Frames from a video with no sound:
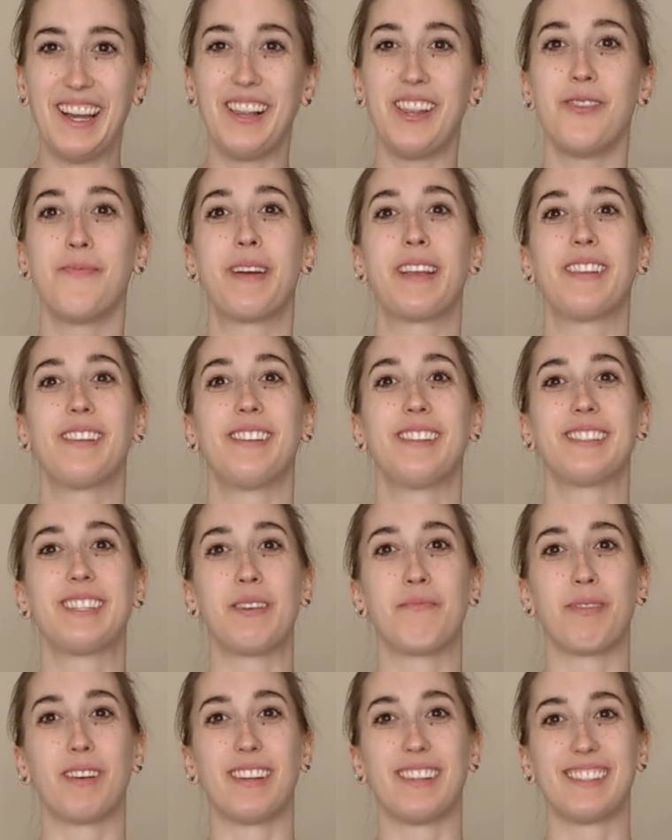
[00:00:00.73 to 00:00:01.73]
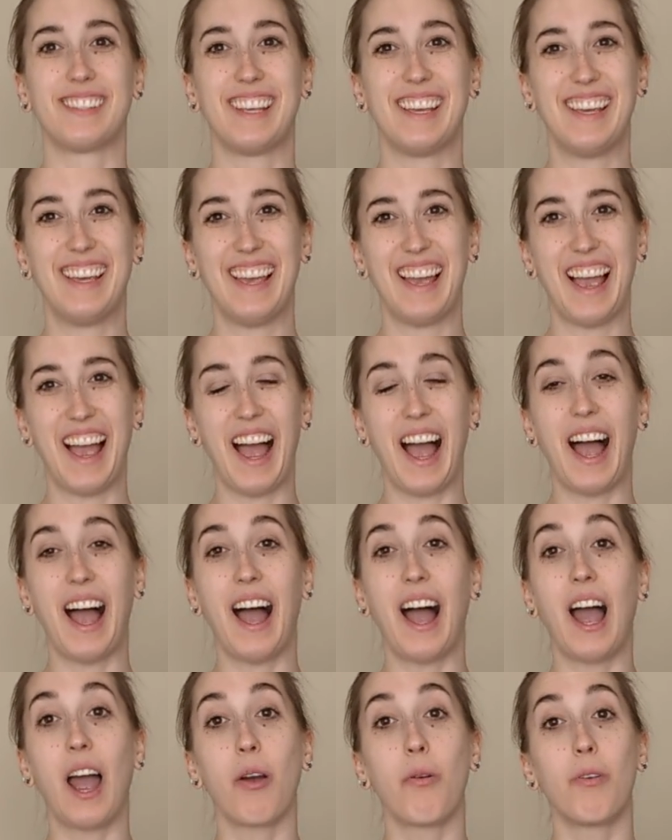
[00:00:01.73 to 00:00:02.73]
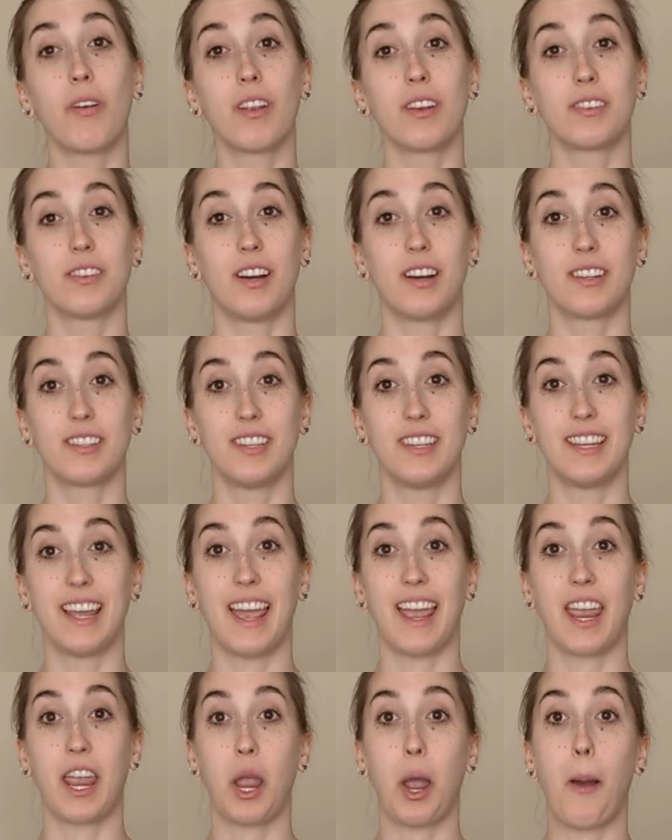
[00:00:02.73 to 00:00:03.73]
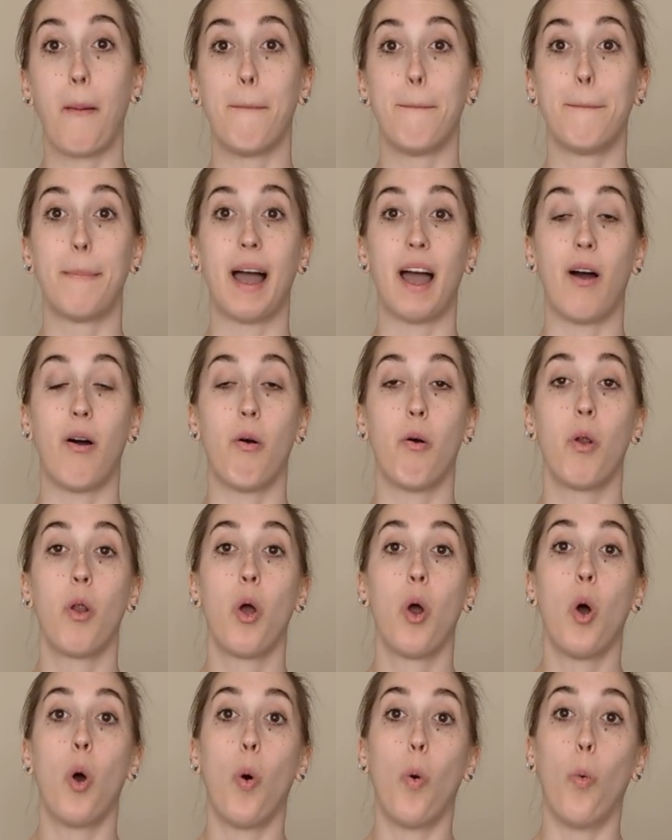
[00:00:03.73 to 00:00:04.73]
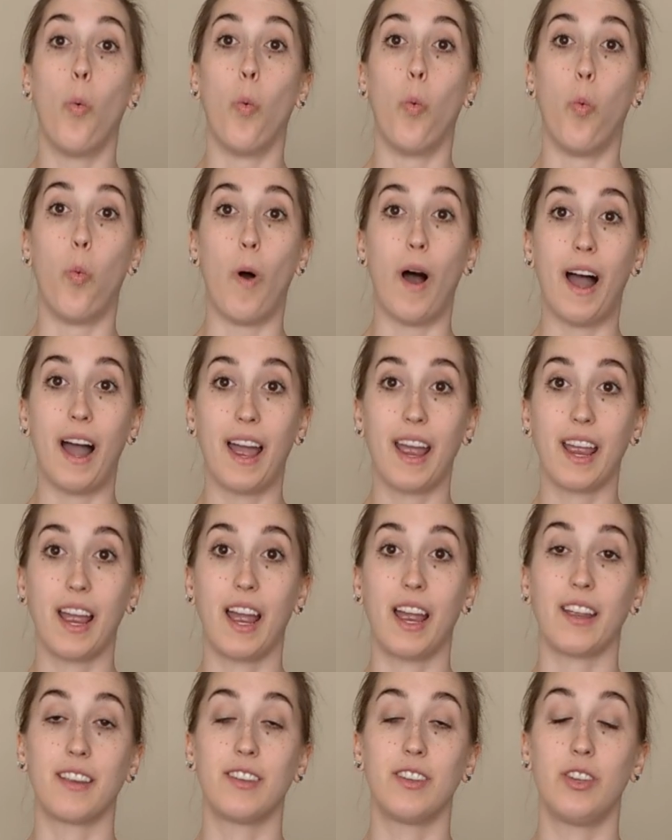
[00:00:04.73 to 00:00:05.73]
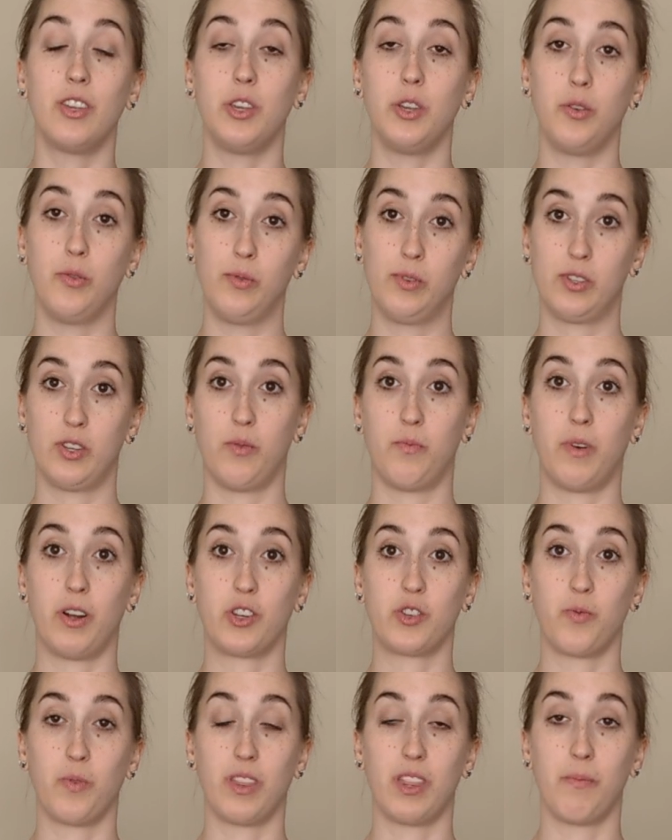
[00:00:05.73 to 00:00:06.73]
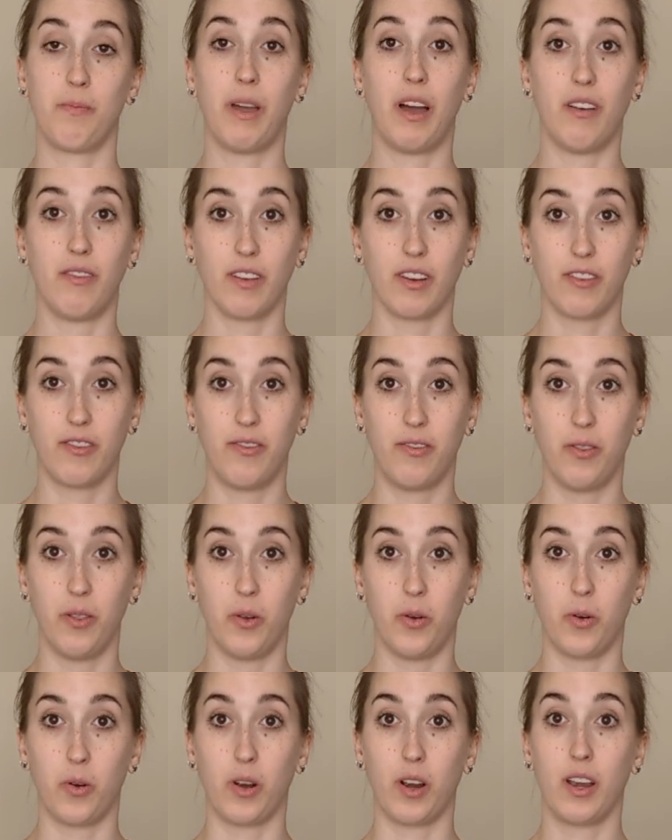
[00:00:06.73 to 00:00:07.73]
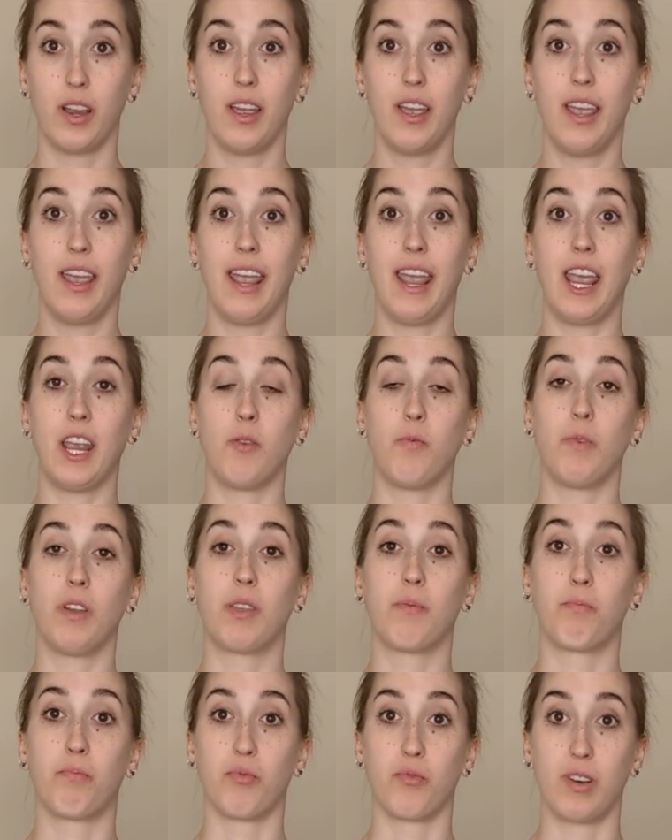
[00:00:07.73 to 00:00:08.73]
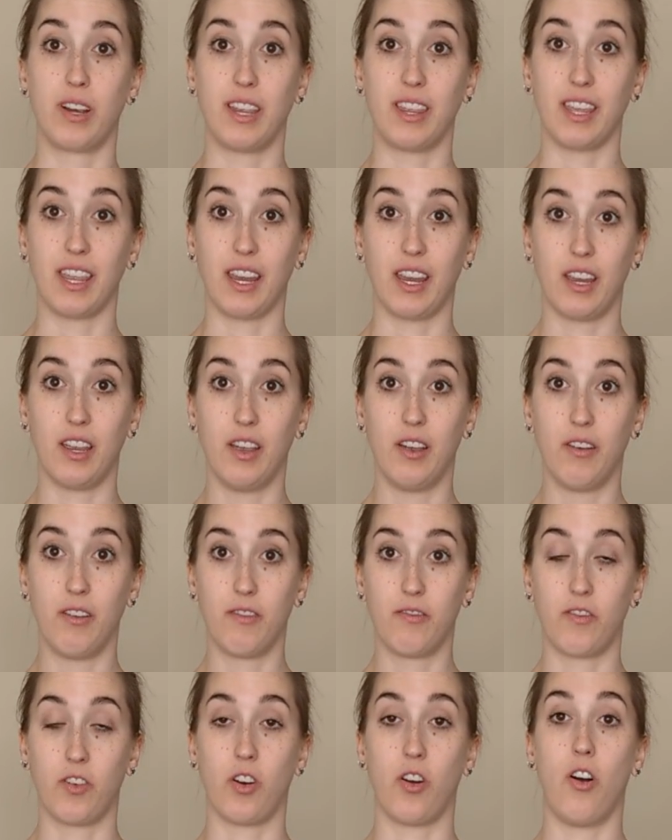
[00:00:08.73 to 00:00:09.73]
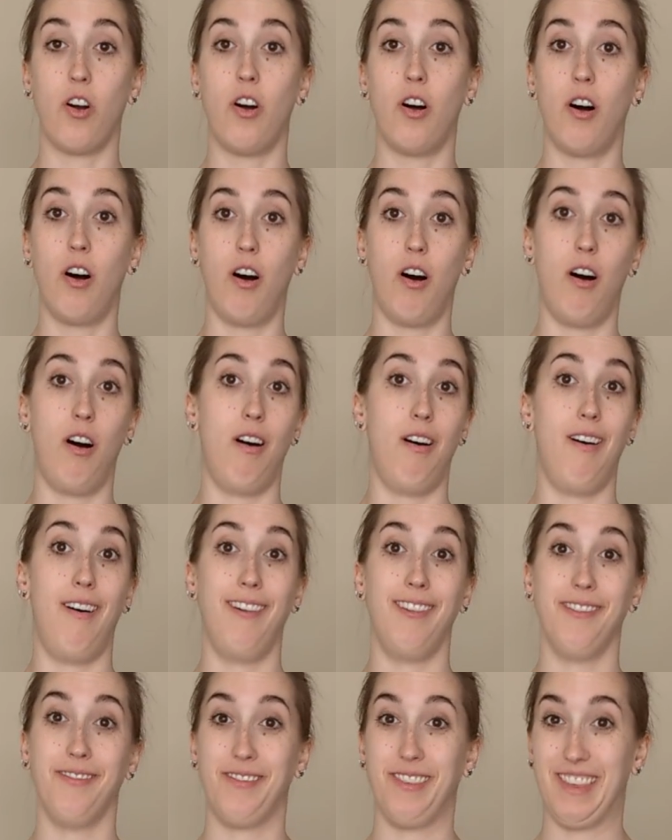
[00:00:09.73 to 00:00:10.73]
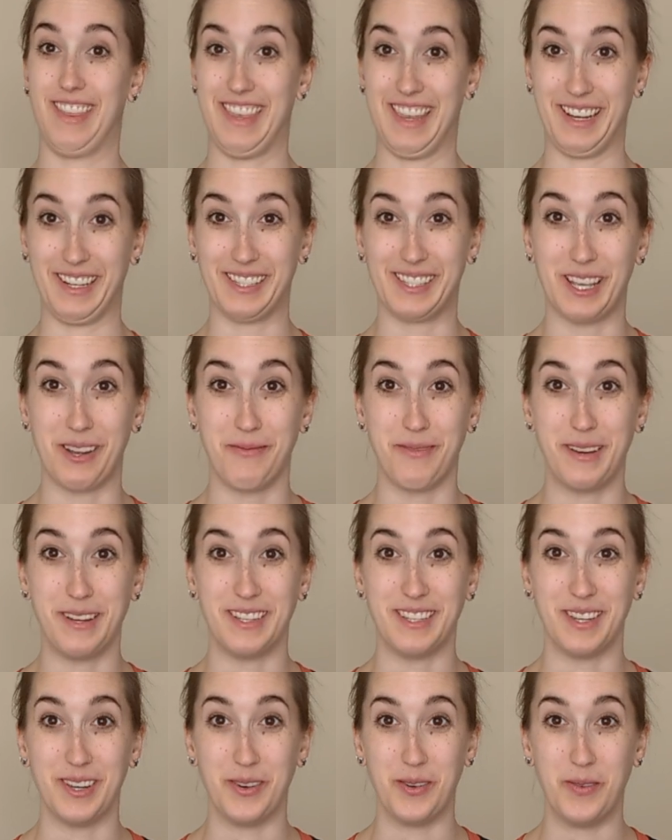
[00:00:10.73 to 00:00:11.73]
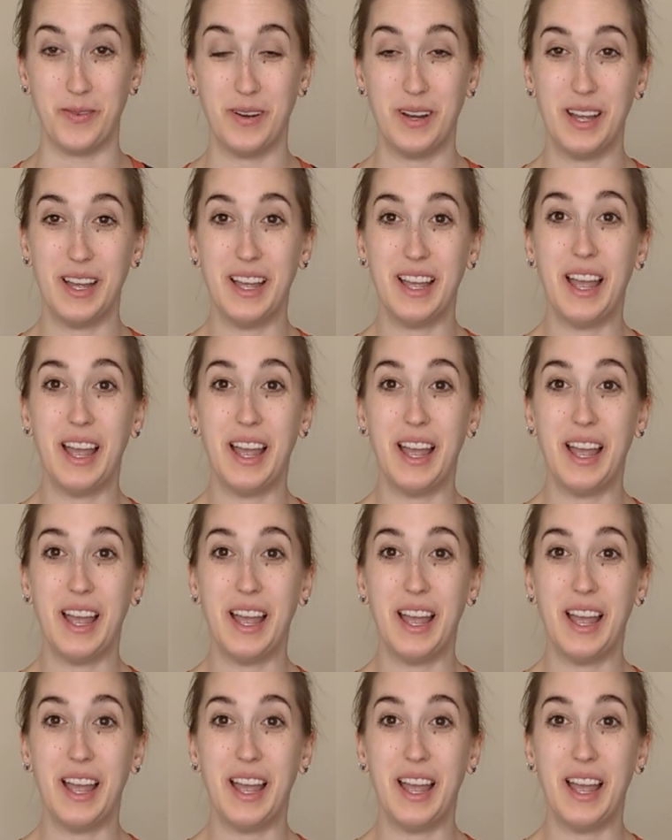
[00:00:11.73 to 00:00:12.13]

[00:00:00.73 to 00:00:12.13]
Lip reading: Hello, my little zebras. I want to talk today about why I cue so much with the pelvic floor and with breathing for all of the things that we do.